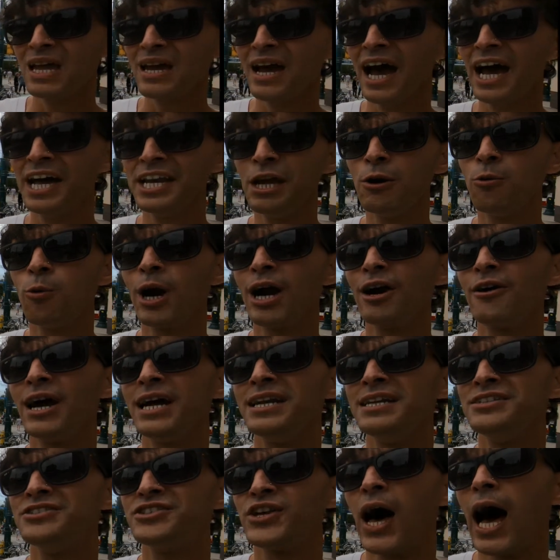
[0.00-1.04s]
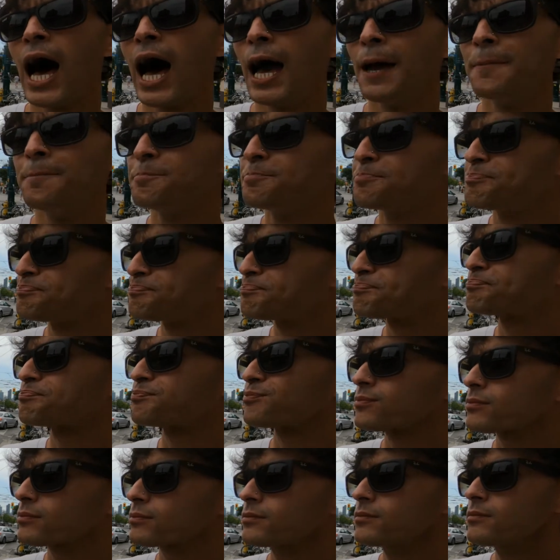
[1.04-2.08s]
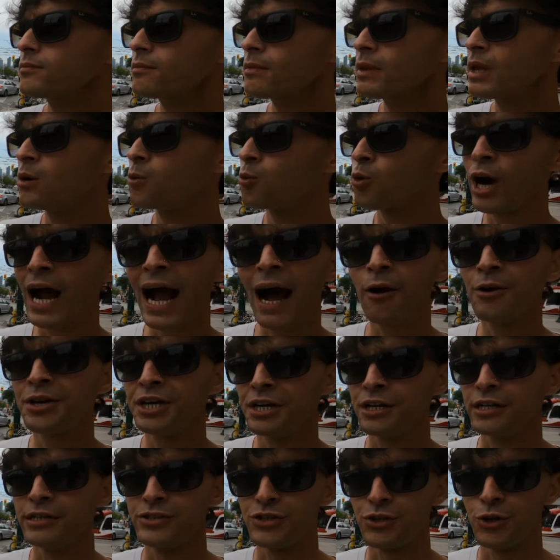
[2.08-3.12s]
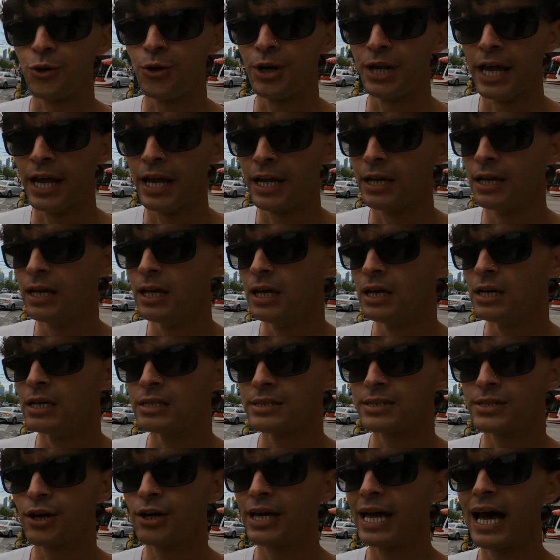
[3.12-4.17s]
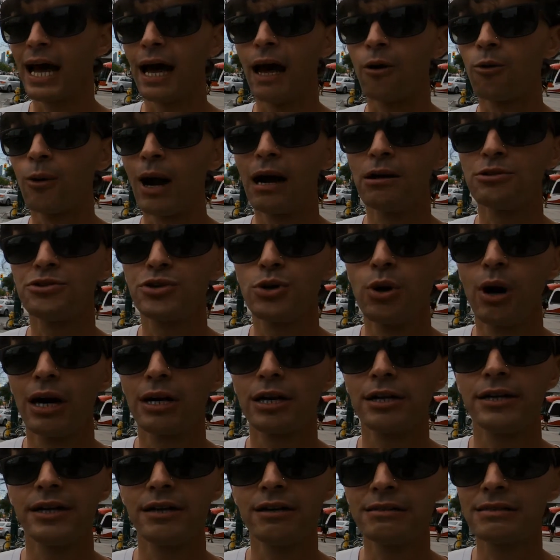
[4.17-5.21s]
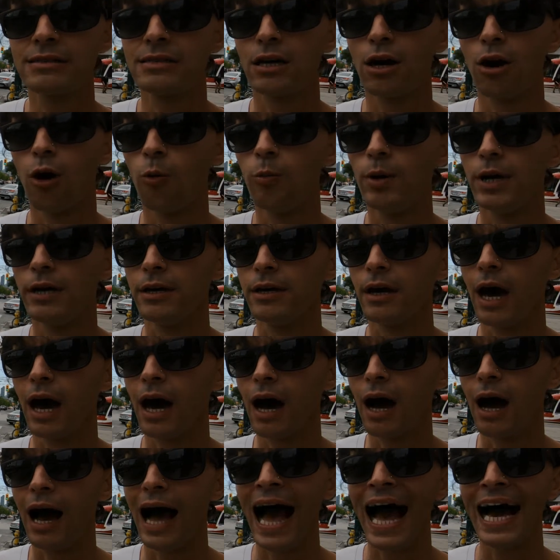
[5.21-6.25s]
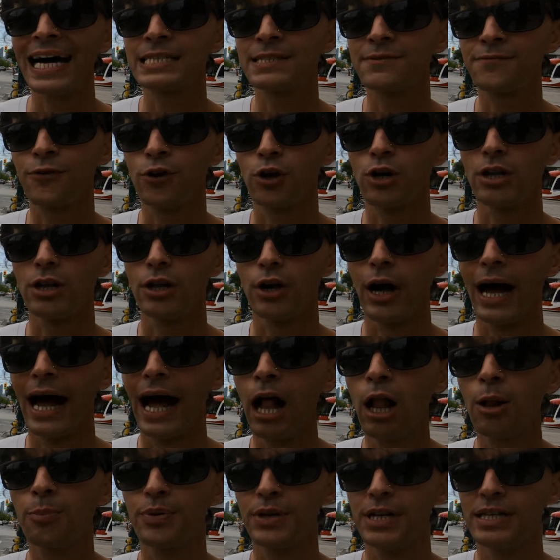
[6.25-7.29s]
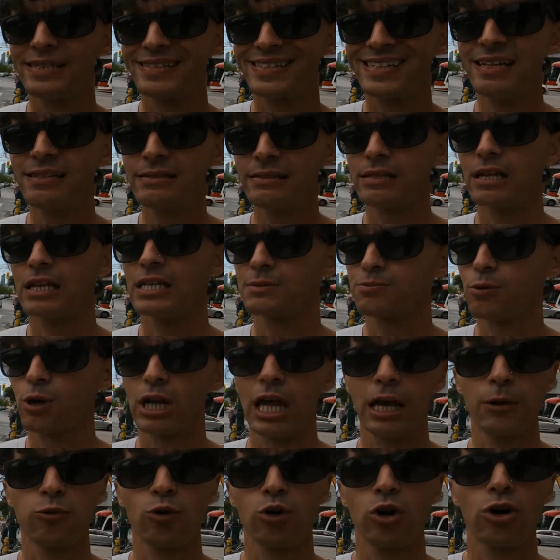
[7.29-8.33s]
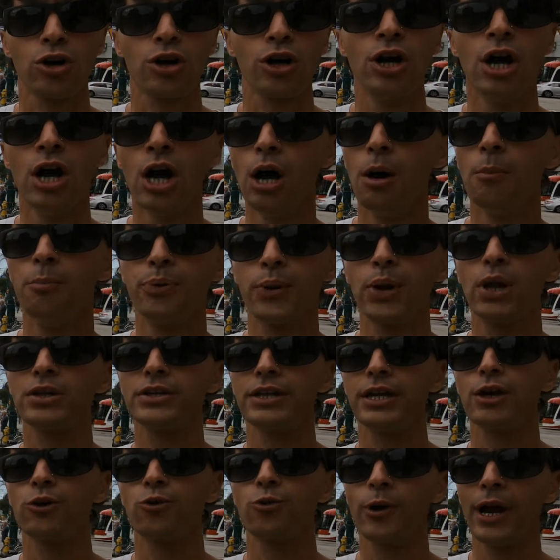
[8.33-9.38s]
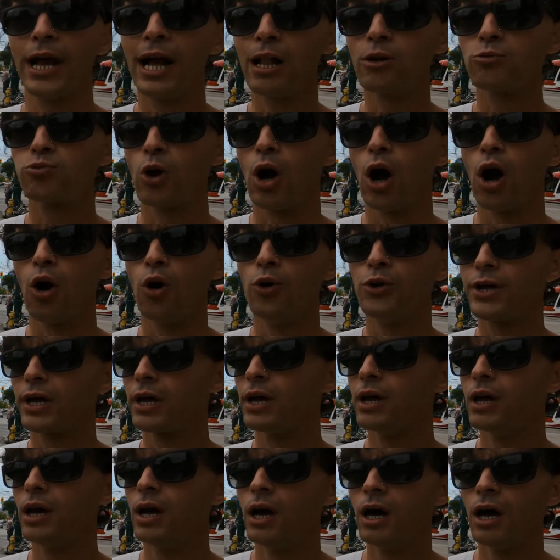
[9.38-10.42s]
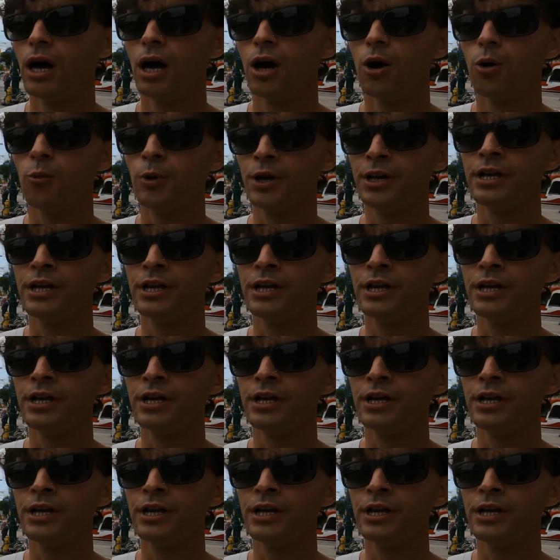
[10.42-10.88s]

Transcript: anywhere, anytime, we're out here doing it. So yeah, around 200 years ago, we asked for a little help and assistance. We're like, we're building a railroad. We